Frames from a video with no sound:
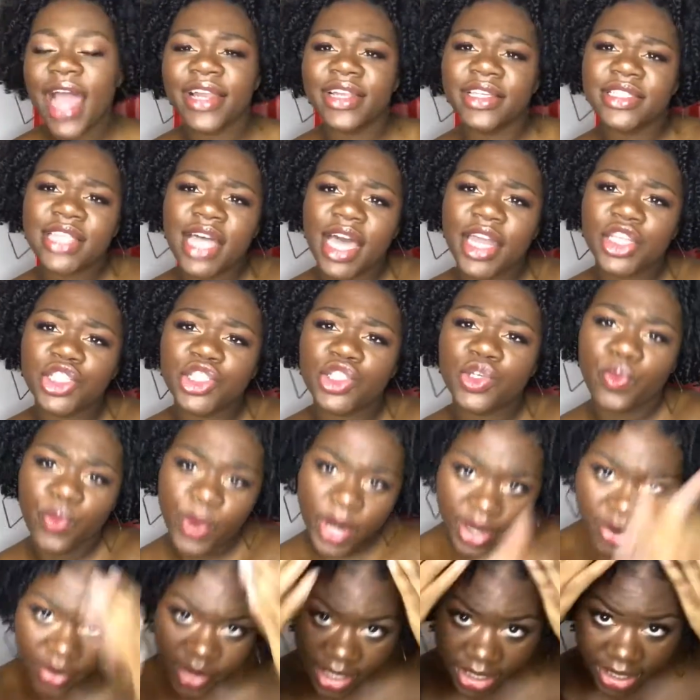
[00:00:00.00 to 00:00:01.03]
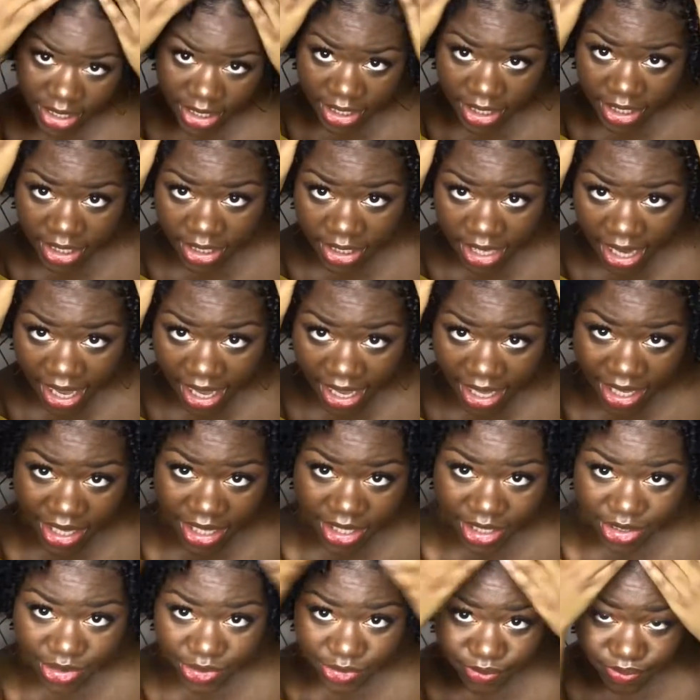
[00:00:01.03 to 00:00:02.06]
I decided to wear it in
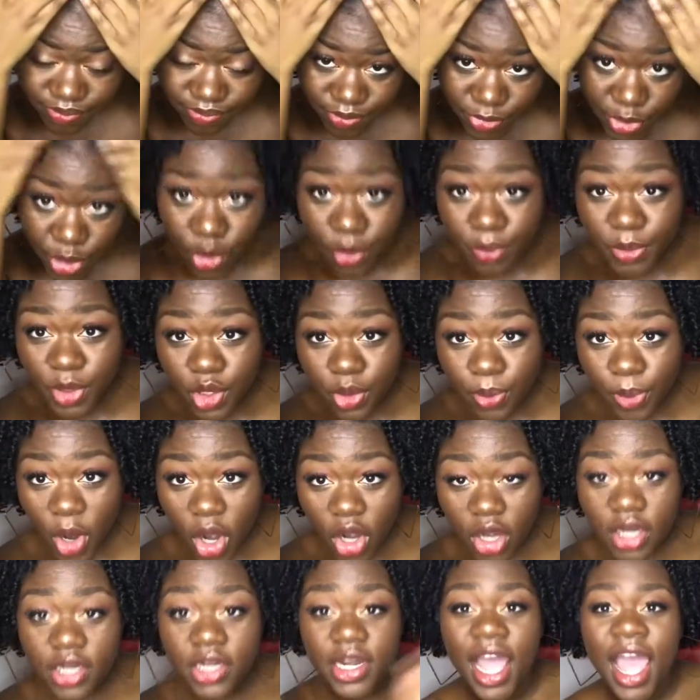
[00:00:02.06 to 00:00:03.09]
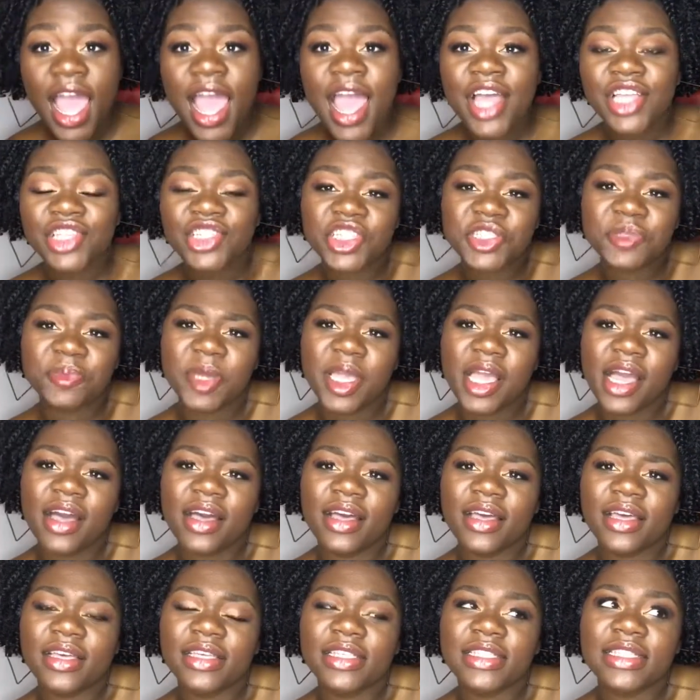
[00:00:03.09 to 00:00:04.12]
a little middle part just
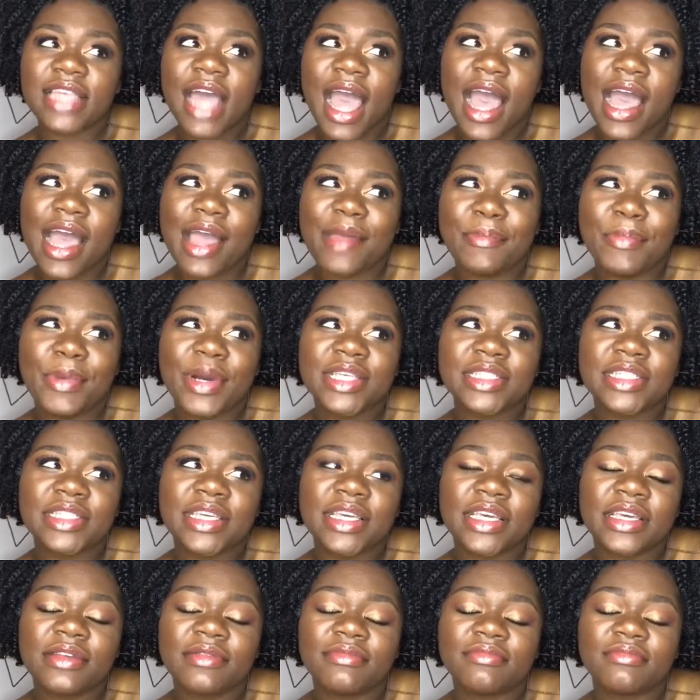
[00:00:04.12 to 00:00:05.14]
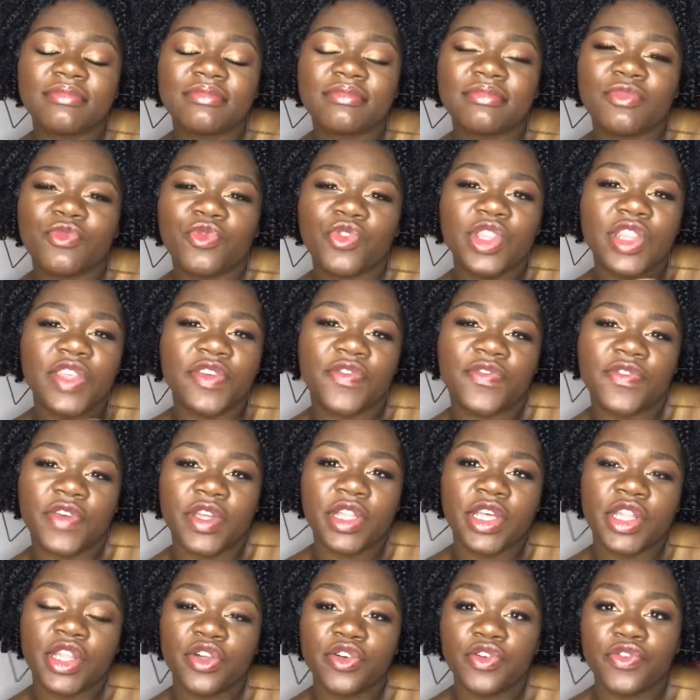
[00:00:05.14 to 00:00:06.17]
because I wasn't really
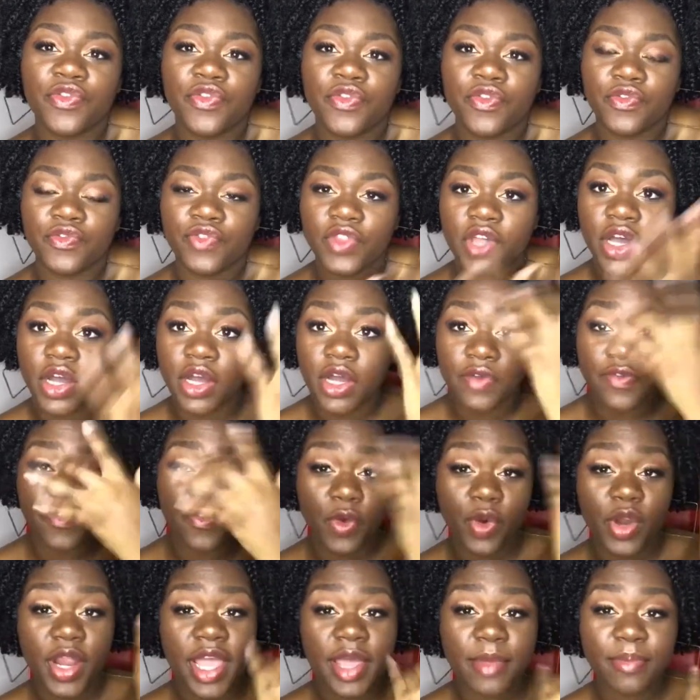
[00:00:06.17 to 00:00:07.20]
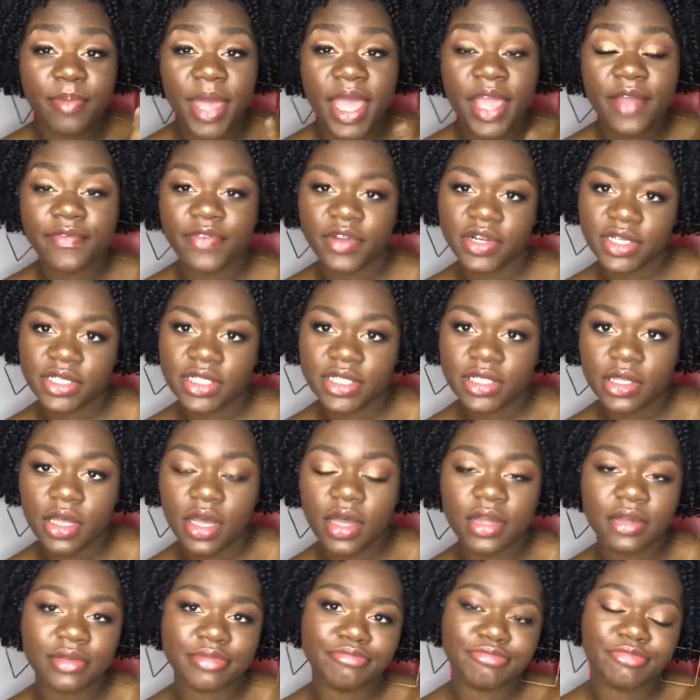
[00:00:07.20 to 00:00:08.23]
feeling the forehead bang for this
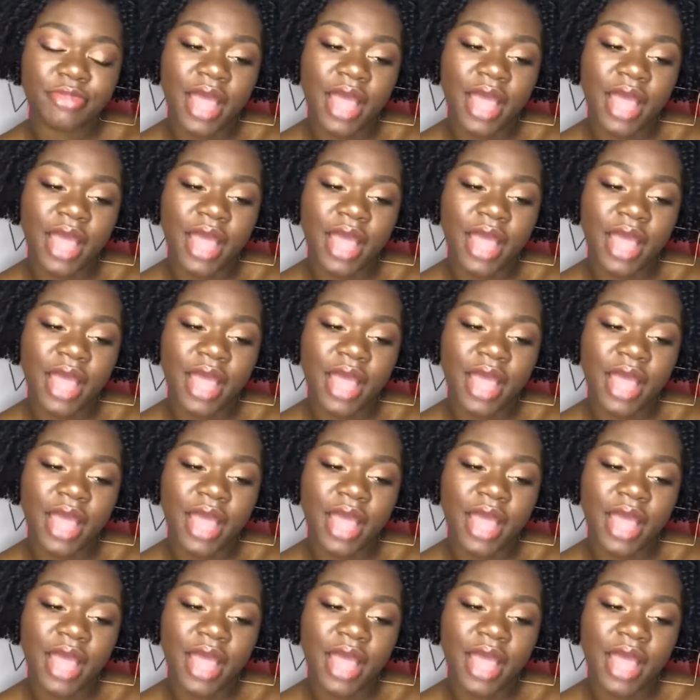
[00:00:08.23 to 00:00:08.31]
look.